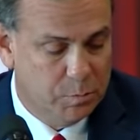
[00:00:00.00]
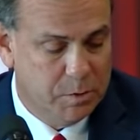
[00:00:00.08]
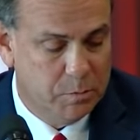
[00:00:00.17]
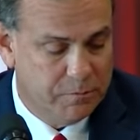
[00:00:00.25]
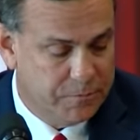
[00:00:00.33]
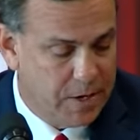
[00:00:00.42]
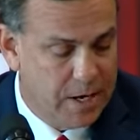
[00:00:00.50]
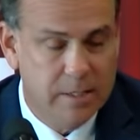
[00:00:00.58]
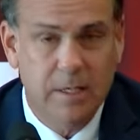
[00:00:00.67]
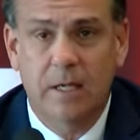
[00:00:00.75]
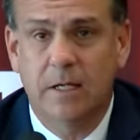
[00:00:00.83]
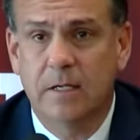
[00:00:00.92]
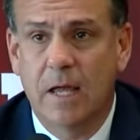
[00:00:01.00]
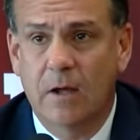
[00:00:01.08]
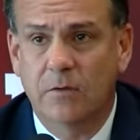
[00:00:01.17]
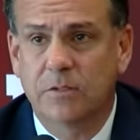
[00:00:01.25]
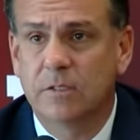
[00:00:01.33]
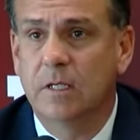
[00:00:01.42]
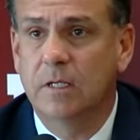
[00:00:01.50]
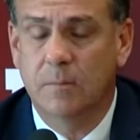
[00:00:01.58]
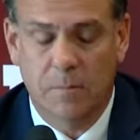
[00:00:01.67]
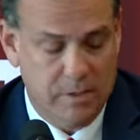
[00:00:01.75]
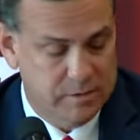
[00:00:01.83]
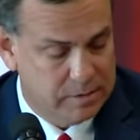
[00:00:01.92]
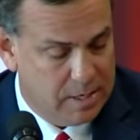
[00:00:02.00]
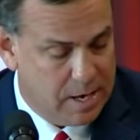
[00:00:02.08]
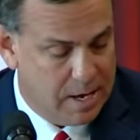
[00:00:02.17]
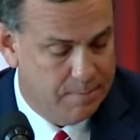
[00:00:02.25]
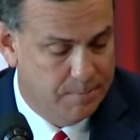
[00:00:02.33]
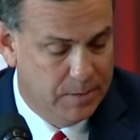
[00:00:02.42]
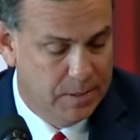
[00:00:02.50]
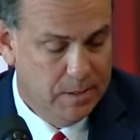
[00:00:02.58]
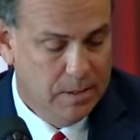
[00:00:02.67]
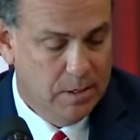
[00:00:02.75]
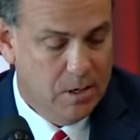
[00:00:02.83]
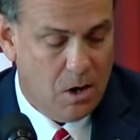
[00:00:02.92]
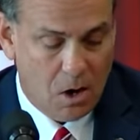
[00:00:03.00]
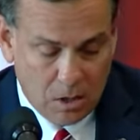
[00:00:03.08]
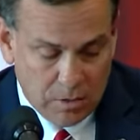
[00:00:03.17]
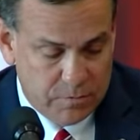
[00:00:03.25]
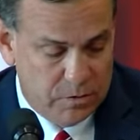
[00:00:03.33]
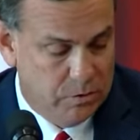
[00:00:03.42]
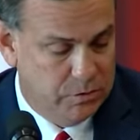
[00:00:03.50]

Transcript: will be refined and announced in the months ahead. All of the